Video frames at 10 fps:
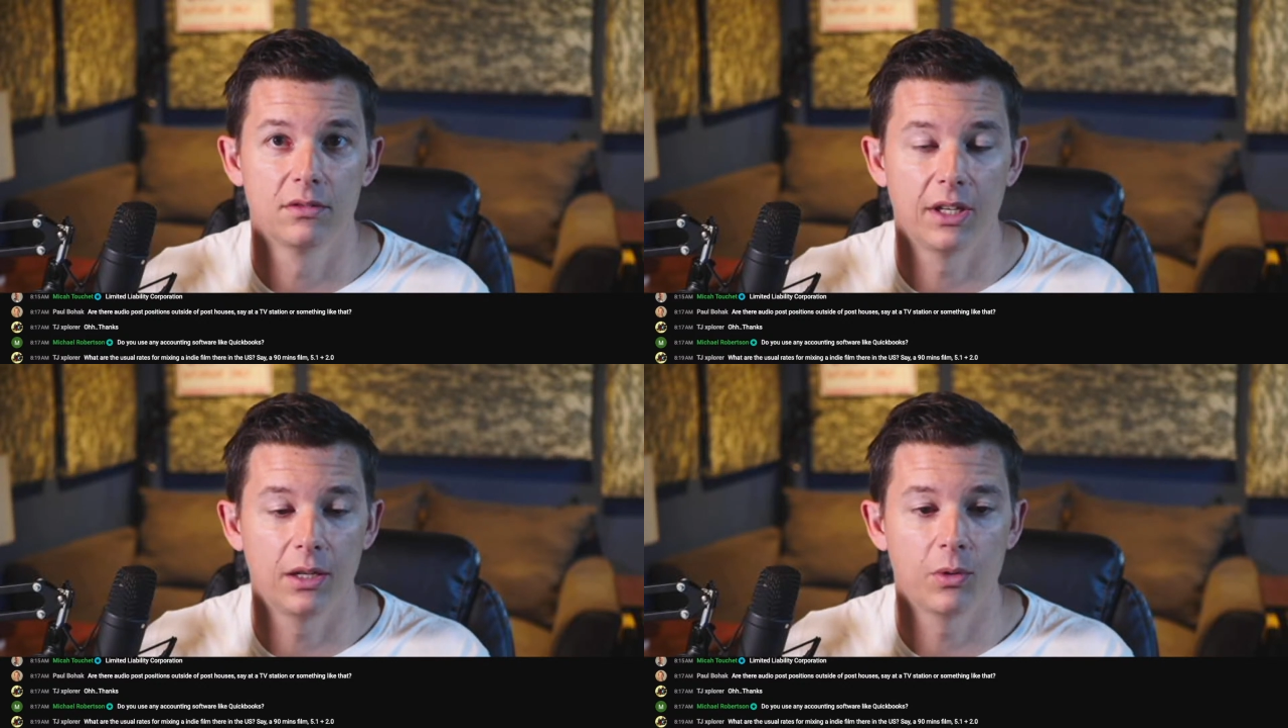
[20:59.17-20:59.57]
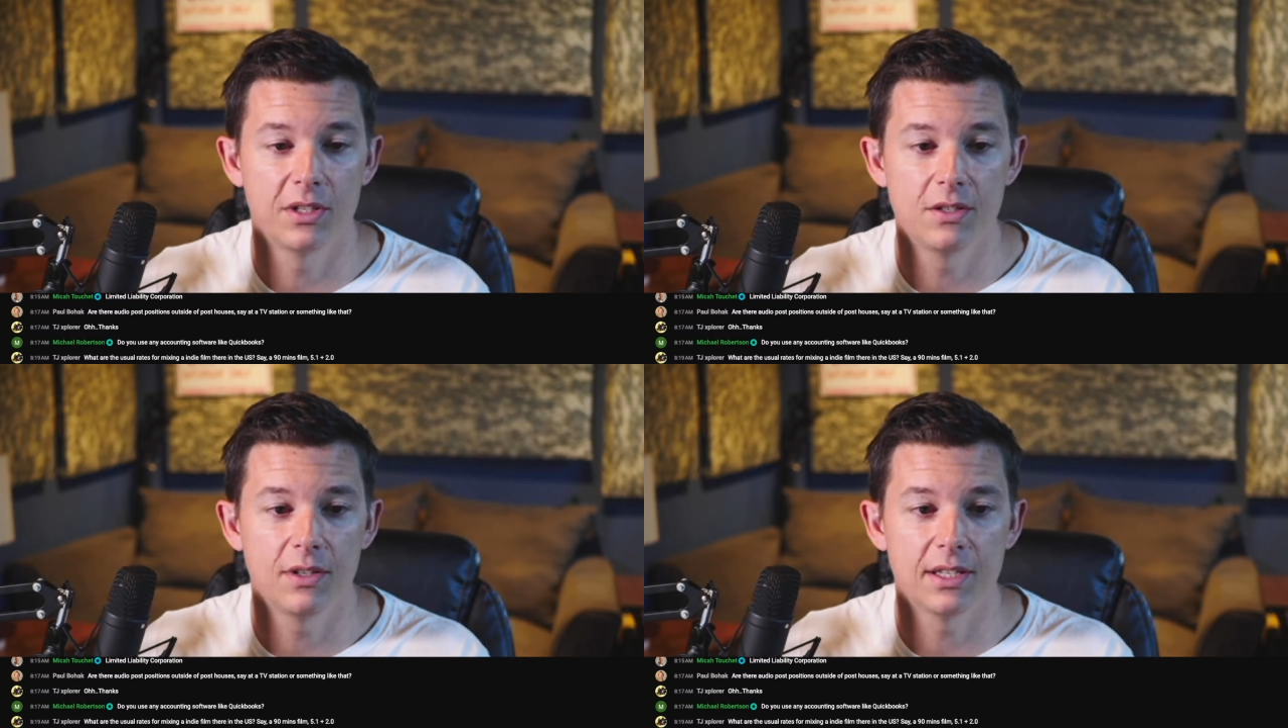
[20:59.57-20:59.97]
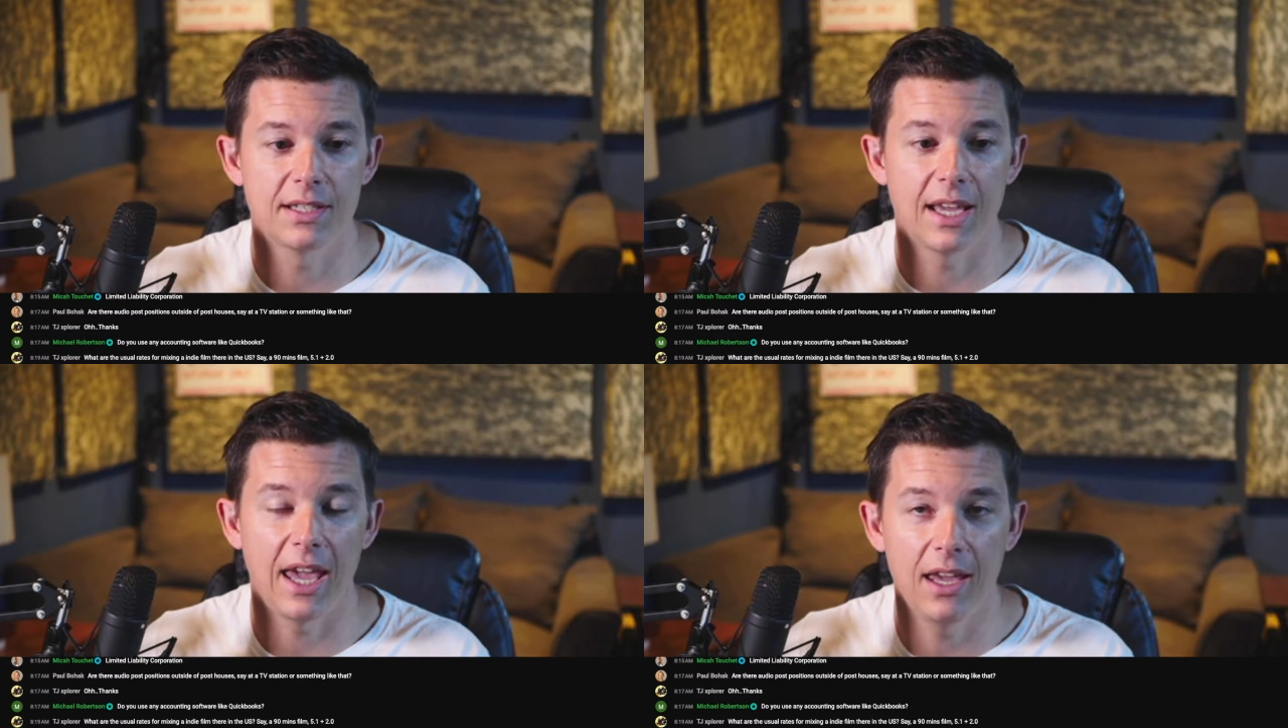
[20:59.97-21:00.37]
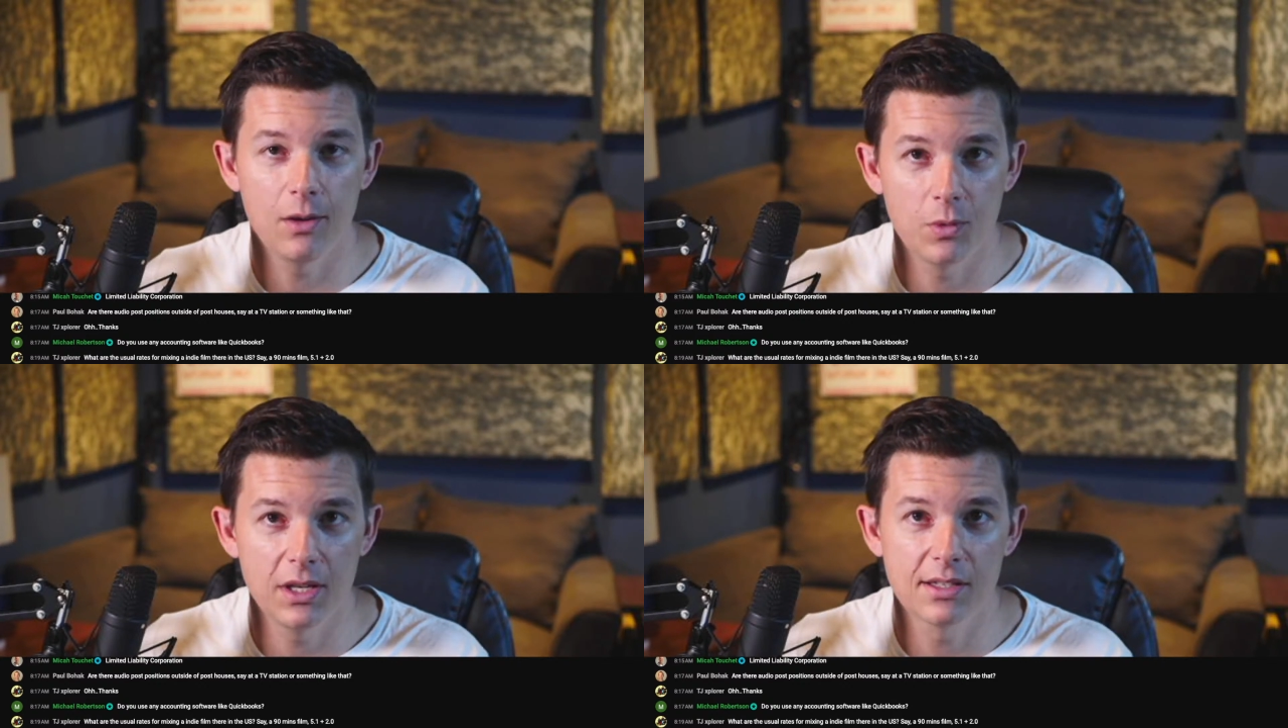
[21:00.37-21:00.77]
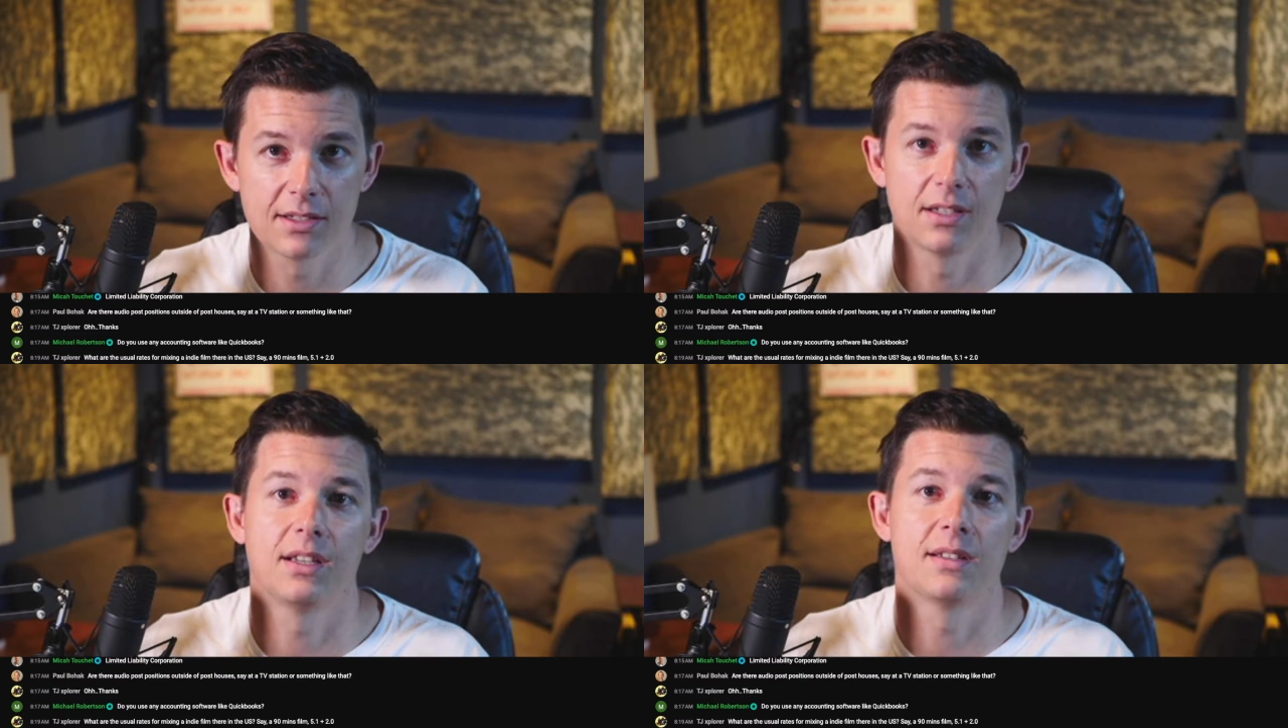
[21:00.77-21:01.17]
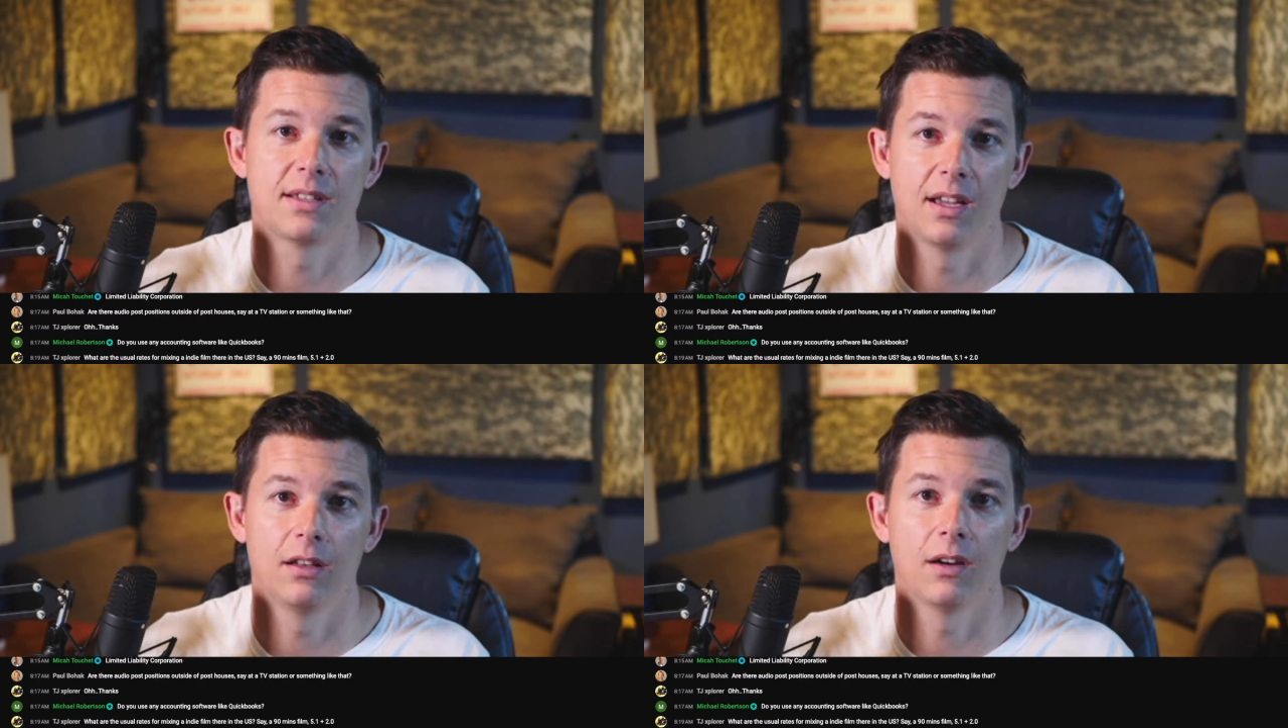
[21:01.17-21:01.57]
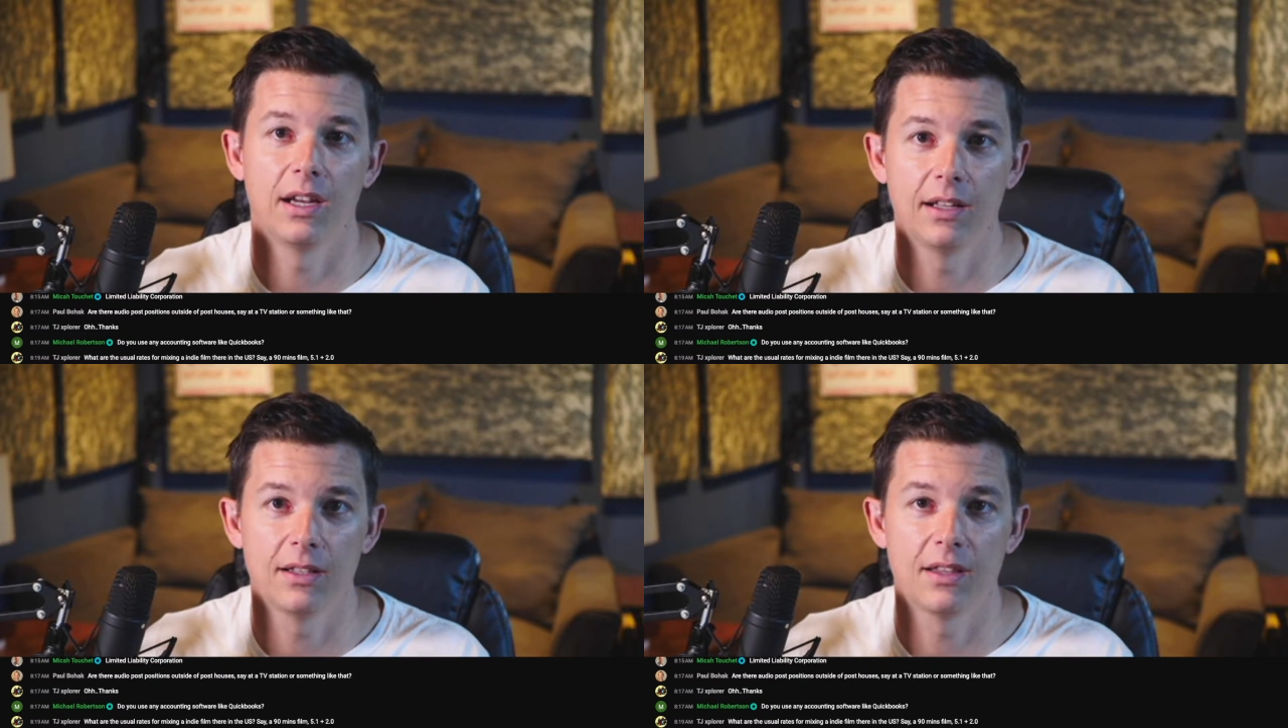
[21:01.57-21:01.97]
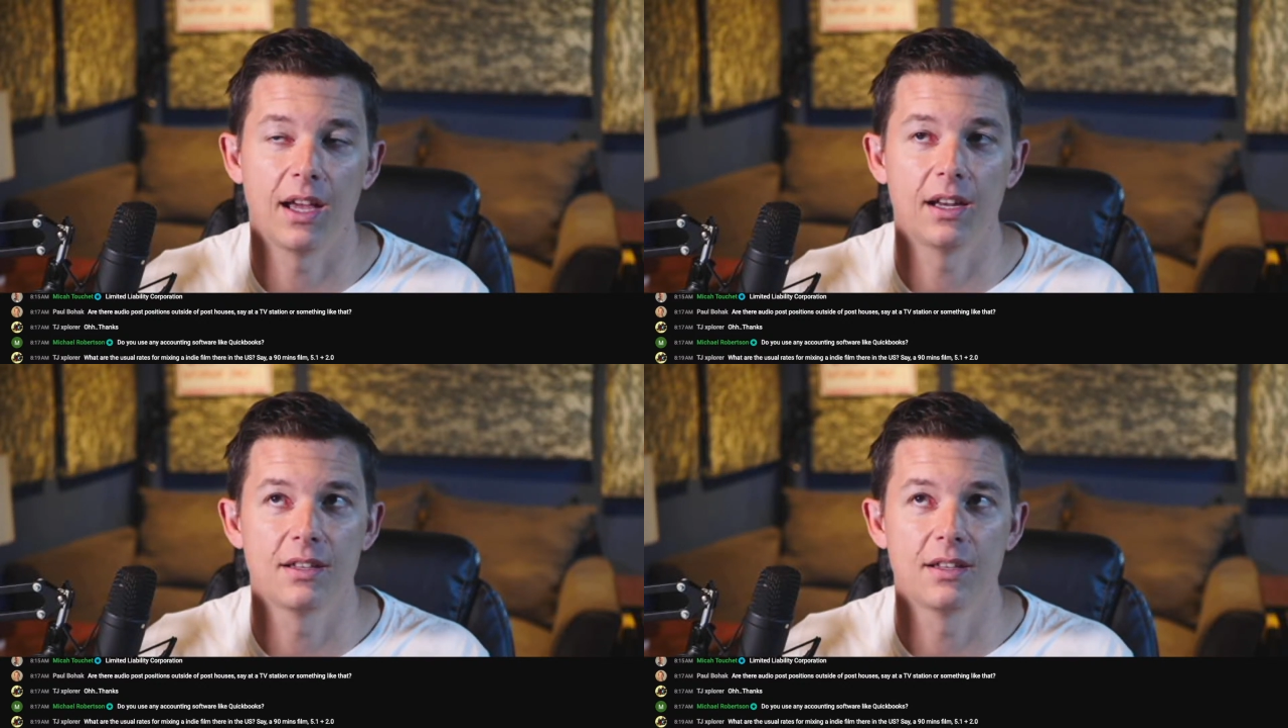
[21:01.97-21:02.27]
And once you get to 8 weeks and it's 10 grand, that